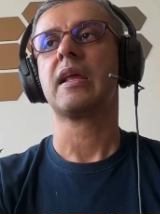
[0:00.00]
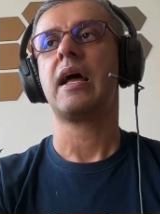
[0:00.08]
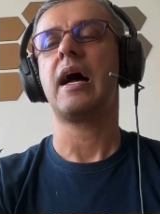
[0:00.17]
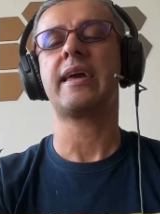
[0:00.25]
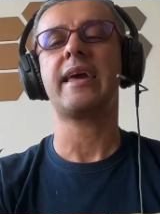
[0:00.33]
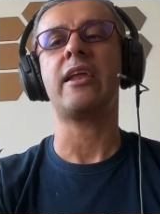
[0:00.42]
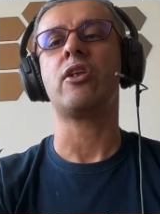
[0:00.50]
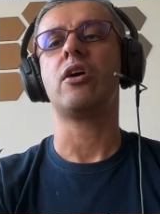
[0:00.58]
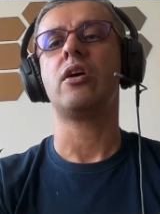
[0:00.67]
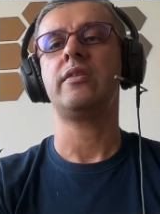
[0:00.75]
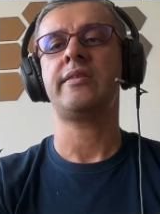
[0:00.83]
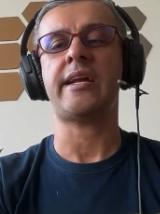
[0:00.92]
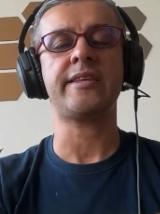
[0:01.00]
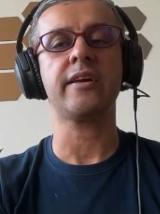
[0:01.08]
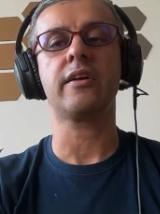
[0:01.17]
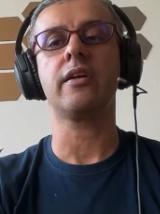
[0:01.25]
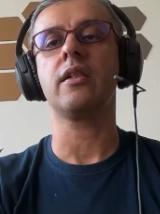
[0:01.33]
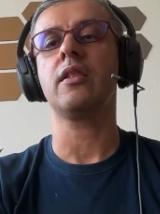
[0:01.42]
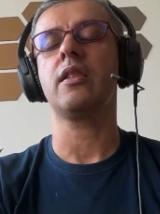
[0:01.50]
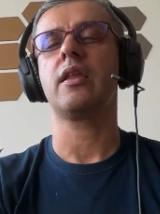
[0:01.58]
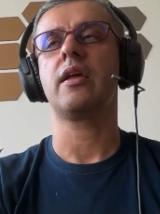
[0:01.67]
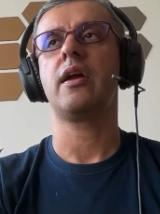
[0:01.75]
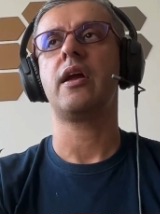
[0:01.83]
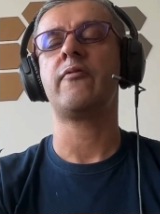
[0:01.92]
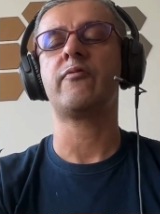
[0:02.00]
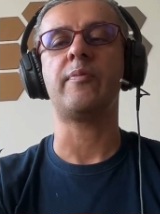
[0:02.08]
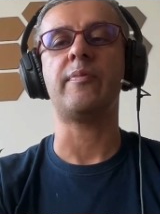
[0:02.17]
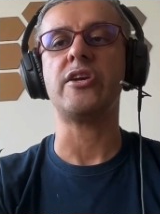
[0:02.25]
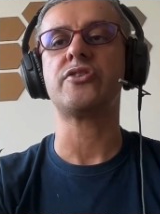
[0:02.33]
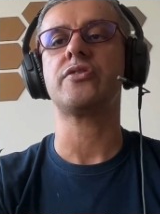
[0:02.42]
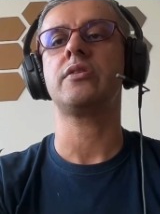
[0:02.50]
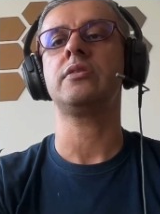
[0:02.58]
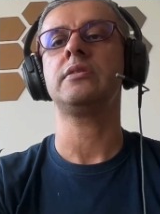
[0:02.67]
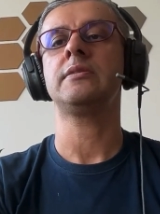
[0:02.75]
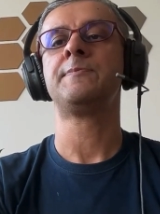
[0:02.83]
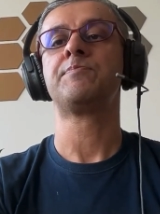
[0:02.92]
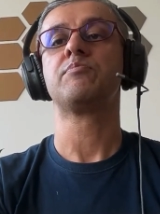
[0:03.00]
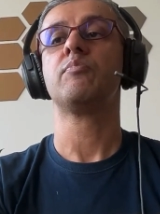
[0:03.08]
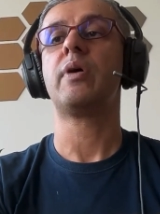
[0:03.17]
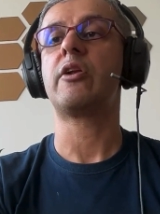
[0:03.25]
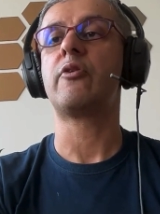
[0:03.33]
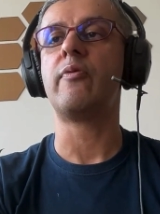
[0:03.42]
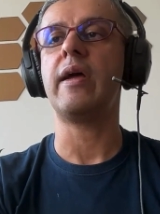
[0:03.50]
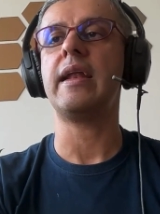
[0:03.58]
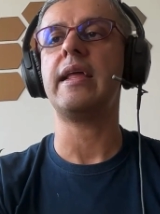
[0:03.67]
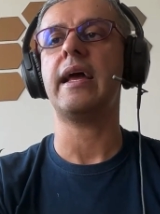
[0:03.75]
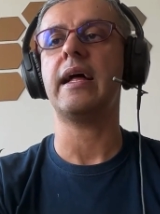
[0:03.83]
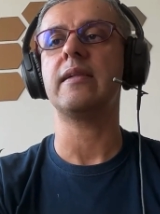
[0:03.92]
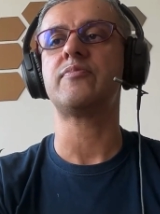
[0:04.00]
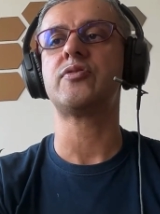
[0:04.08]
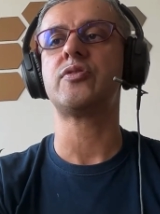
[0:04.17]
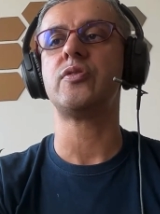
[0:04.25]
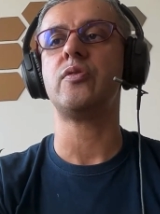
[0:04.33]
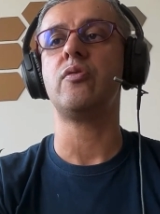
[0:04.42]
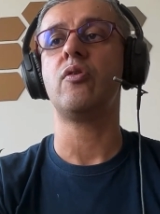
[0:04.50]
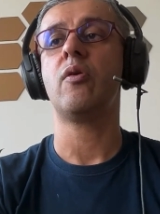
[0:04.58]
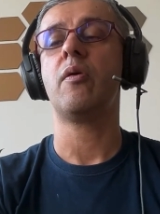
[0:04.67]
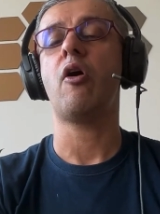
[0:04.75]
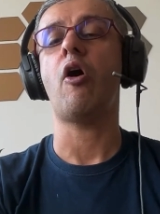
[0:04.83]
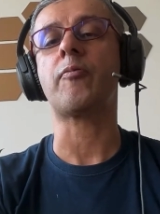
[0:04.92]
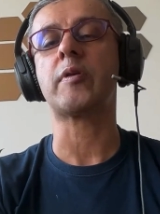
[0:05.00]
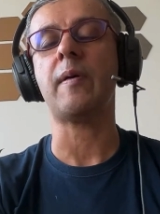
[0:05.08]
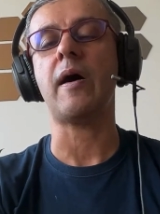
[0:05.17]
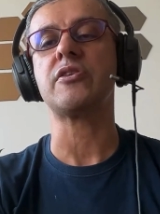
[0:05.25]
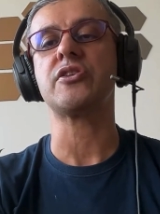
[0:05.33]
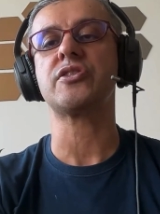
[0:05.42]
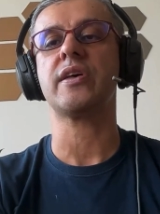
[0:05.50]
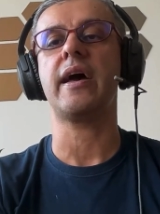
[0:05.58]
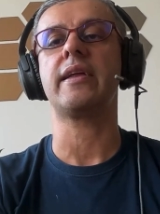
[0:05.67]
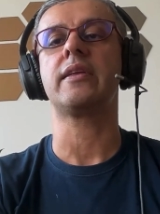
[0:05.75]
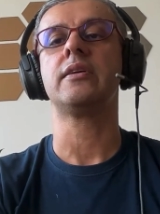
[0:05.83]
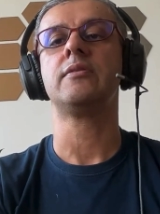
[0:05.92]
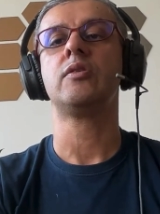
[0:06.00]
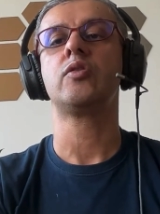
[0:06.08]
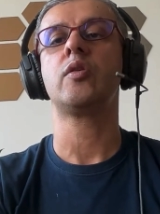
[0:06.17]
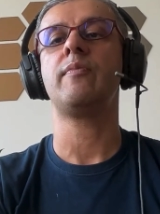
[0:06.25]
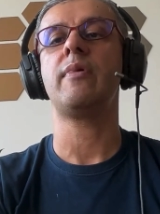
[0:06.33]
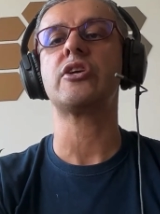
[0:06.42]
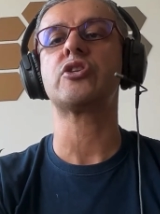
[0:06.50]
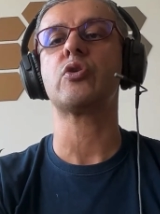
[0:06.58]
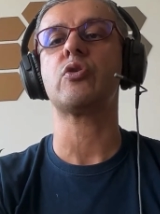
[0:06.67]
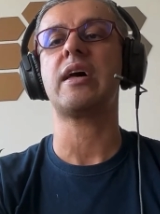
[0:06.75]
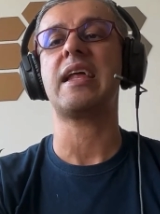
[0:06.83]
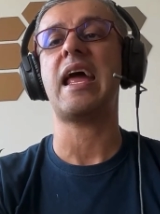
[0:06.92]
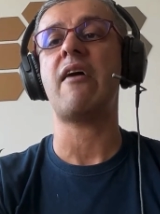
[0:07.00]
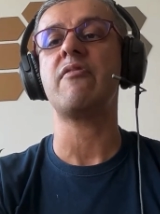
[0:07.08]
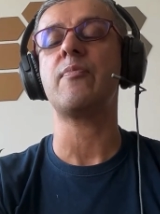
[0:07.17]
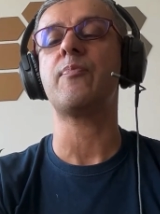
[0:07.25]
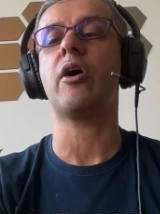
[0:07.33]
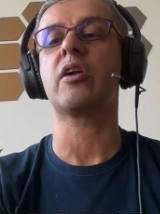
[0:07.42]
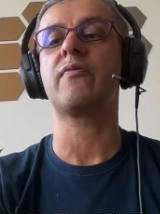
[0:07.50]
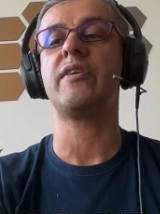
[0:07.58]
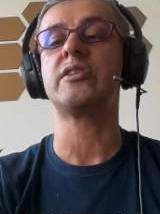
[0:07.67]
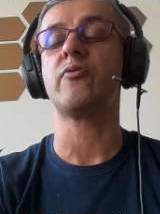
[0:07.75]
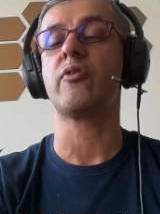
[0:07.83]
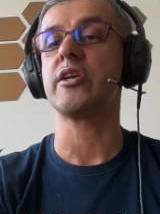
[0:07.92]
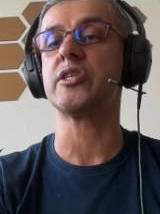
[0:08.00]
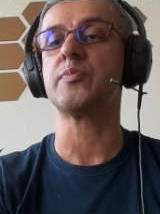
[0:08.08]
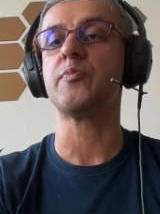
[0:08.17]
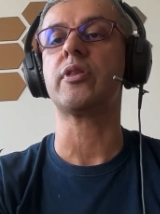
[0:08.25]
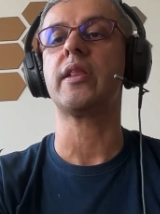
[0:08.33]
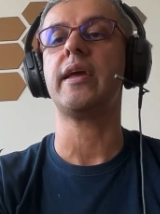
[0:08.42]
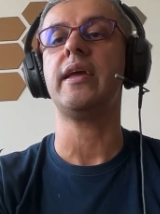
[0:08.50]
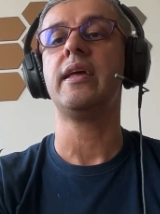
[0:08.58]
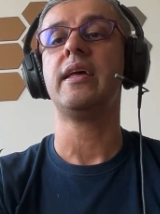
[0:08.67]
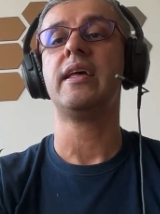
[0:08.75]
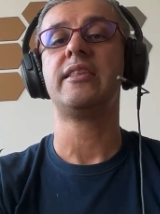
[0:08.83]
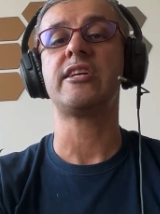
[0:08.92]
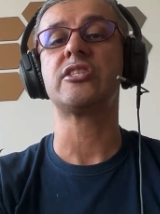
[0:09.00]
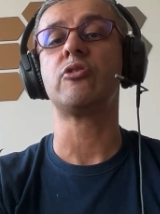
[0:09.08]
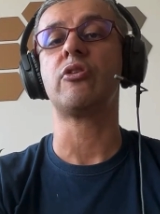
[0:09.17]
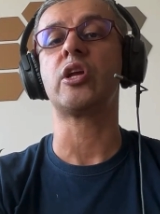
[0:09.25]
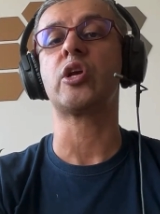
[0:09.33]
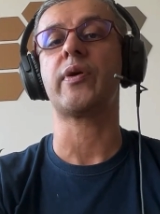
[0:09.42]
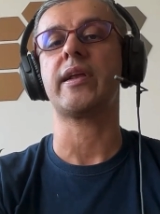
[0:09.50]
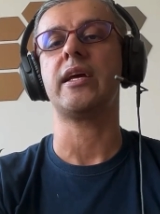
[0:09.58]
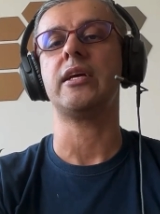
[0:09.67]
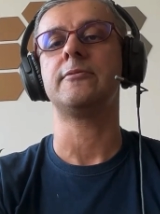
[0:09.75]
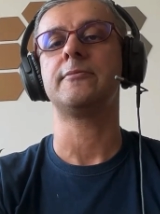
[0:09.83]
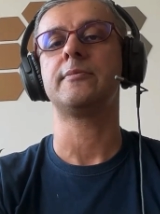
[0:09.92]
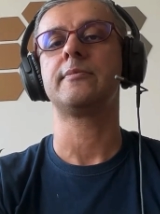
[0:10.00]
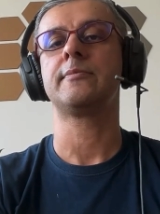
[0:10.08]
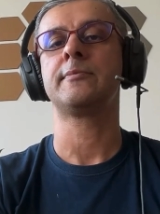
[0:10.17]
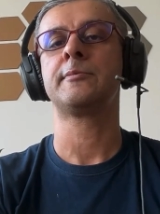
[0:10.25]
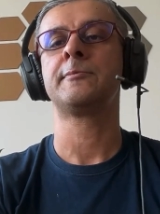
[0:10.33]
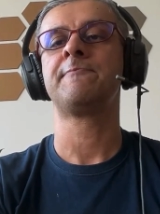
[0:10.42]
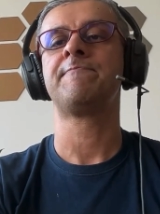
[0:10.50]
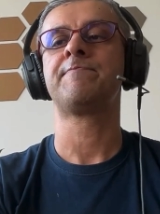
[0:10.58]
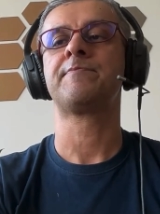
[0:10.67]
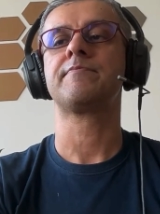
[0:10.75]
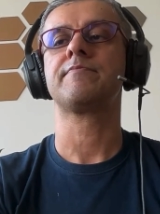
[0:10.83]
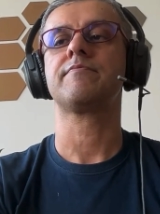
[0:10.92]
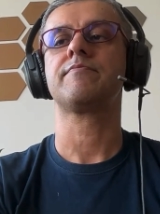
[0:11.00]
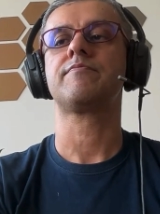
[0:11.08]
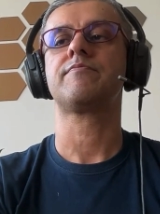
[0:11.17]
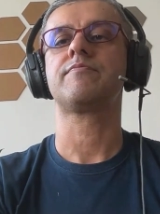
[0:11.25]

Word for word: Again, technical information but really helps to optimize your site to make sure that every part of it's working smoothly, things loading quickly. Next question